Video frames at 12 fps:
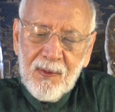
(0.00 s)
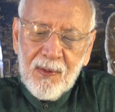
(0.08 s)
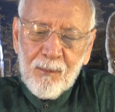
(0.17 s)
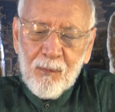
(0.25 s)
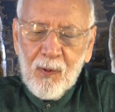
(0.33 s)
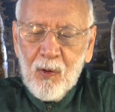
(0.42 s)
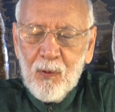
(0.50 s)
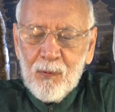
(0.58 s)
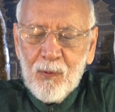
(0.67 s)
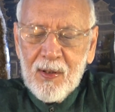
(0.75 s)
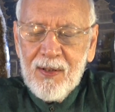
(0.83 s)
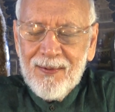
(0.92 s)
And
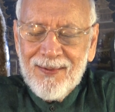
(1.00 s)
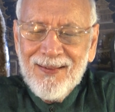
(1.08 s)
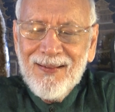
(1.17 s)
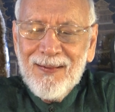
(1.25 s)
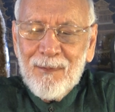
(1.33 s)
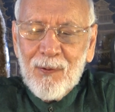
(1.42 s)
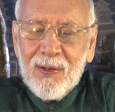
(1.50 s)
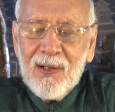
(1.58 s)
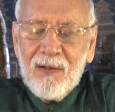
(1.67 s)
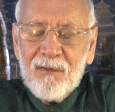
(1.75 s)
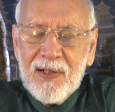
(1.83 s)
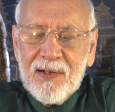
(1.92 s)
whoa, what a
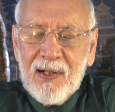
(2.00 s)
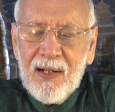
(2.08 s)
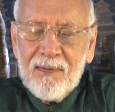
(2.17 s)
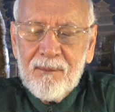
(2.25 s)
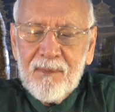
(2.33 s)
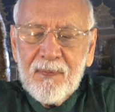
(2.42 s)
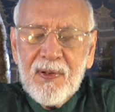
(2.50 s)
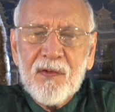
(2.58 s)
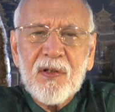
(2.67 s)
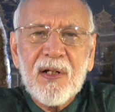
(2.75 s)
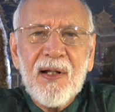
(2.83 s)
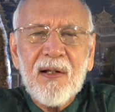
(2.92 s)
lovely card.
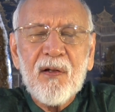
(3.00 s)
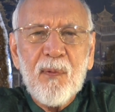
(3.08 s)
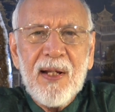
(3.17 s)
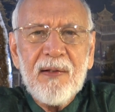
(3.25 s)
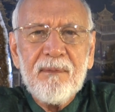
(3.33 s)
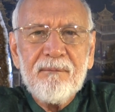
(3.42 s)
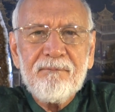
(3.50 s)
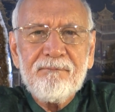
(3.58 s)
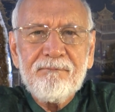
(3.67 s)
It's the color red.